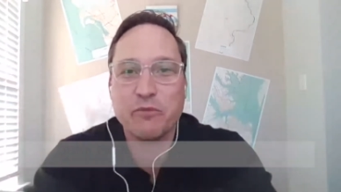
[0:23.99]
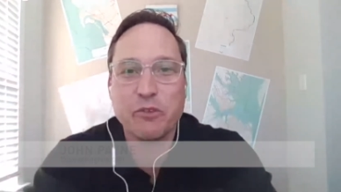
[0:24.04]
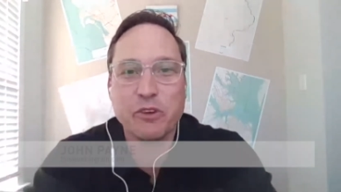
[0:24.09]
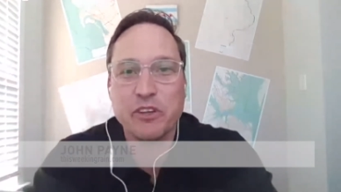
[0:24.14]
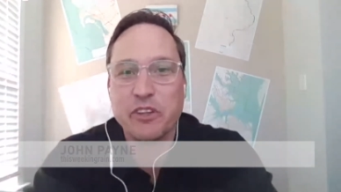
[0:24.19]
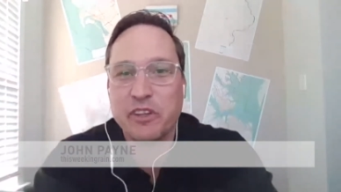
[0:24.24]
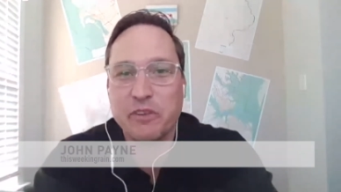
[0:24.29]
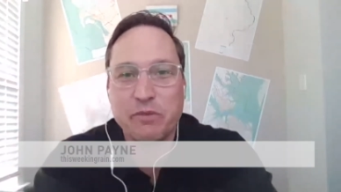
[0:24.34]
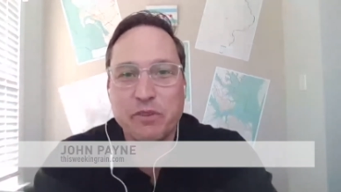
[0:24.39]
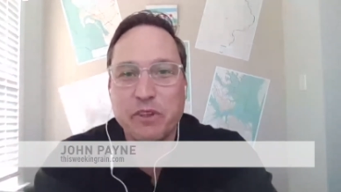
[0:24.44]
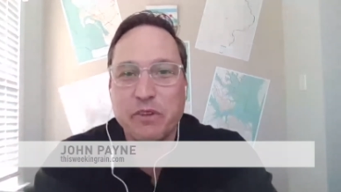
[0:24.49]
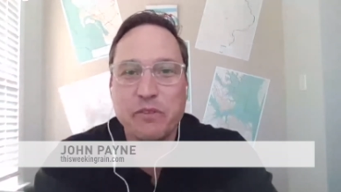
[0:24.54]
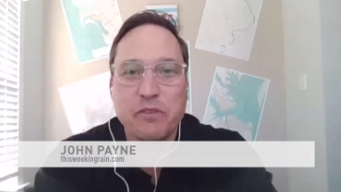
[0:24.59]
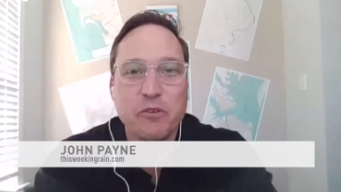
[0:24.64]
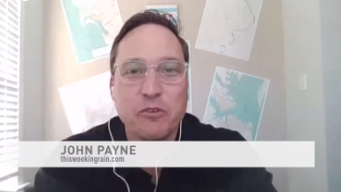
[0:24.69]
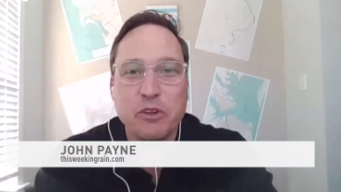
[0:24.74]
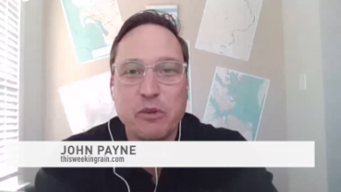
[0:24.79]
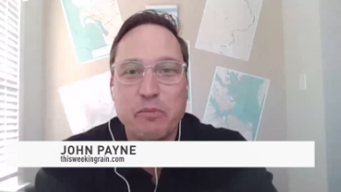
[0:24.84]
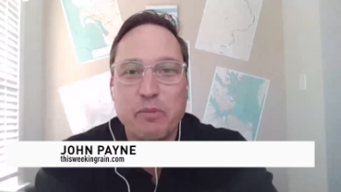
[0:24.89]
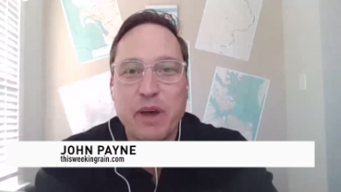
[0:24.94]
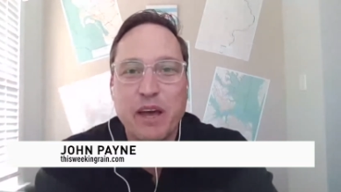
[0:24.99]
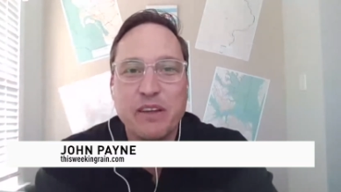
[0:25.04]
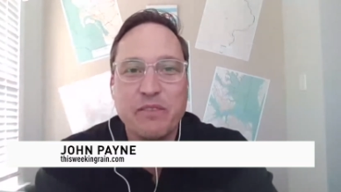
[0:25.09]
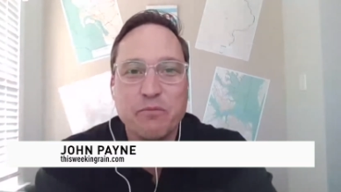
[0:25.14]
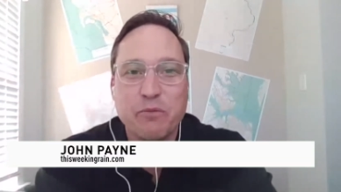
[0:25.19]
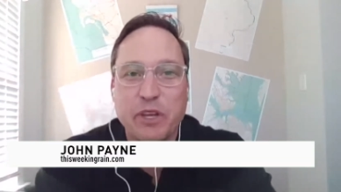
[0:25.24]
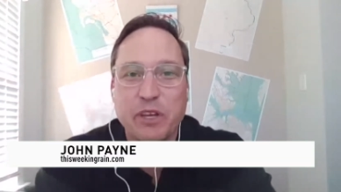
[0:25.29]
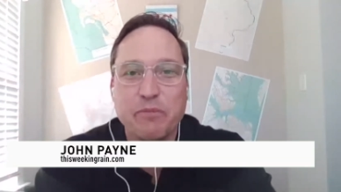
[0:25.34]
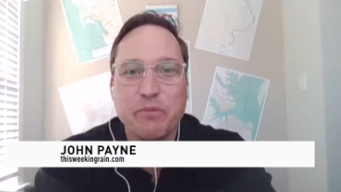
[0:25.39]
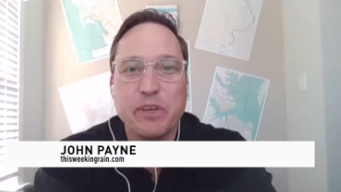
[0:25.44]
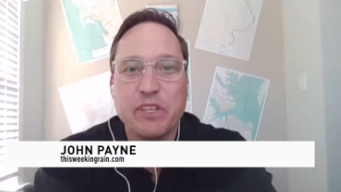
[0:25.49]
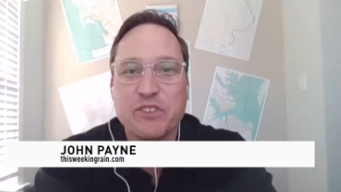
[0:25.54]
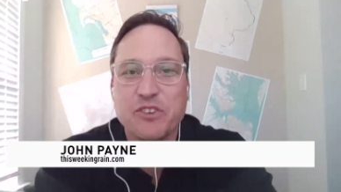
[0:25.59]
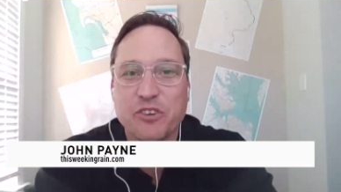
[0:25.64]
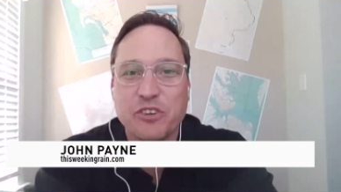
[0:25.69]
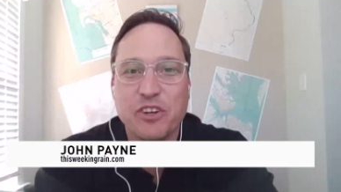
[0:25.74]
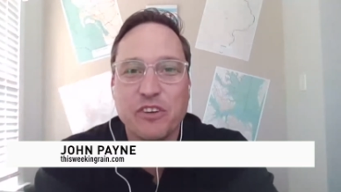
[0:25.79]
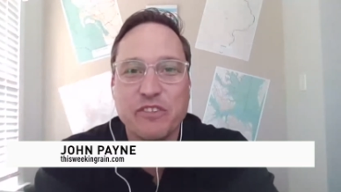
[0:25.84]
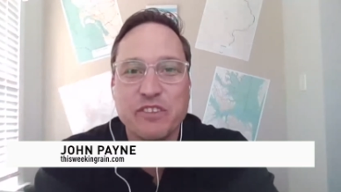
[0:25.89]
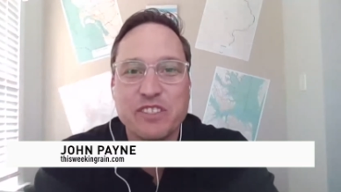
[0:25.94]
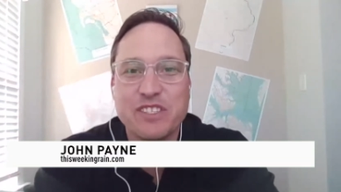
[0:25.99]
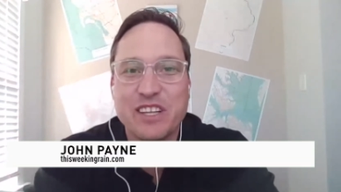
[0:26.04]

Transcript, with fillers: and really the, the, only bet we can be certain of